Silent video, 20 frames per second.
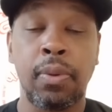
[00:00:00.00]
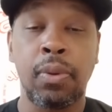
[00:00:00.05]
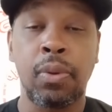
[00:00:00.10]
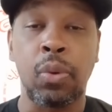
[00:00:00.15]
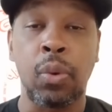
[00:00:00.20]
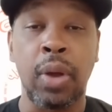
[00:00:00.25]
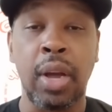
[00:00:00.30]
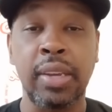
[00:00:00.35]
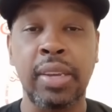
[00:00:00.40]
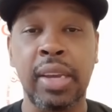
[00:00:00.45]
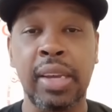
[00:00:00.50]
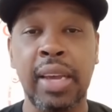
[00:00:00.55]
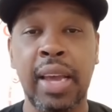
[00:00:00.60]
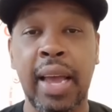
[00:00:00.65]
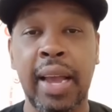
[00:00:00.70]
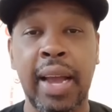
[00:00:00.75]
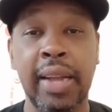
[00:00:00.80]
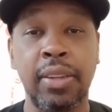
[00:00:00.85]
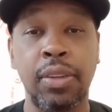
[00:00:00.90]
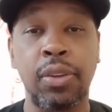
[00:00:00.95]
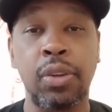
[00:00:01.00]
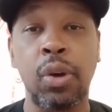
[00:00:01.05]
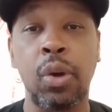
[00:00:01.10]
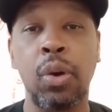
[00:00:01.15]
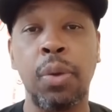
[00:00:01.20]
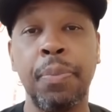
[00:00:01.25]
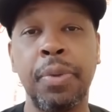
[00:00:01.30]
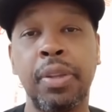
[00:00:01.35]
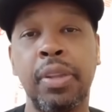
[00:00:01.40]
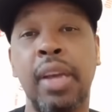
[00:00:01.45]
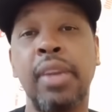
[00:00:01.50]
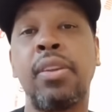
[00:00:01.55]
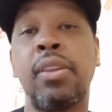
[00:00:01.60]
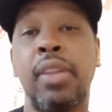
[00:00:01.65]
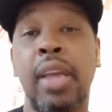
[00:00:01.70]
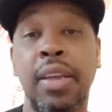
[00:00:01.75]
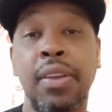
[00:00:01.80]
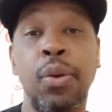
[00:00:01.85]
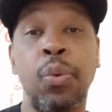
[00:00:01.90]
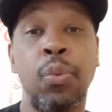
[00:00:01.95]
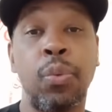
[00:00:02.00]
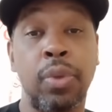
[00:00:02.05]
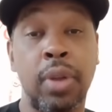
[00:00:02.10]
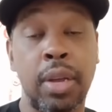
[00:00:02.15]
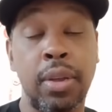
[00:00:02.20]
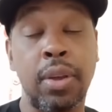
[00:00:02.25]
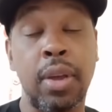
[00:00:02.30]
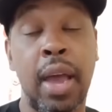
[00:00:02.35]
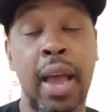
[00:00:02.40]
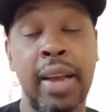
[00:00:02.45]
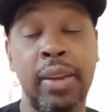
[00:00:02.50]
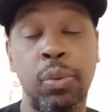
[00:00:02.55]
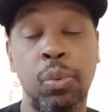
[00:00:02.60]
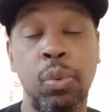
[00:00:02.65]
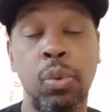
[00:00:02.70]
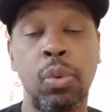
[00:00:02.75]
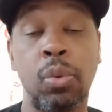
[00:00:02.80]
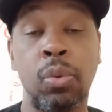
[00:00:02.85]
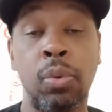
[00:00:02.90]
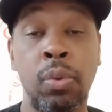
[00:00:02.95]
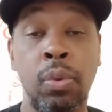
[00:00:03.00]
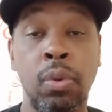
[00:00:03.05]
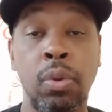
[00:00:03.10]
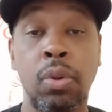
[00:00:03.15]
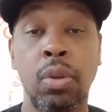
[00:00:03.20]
So that's how he got the charge. That's an actual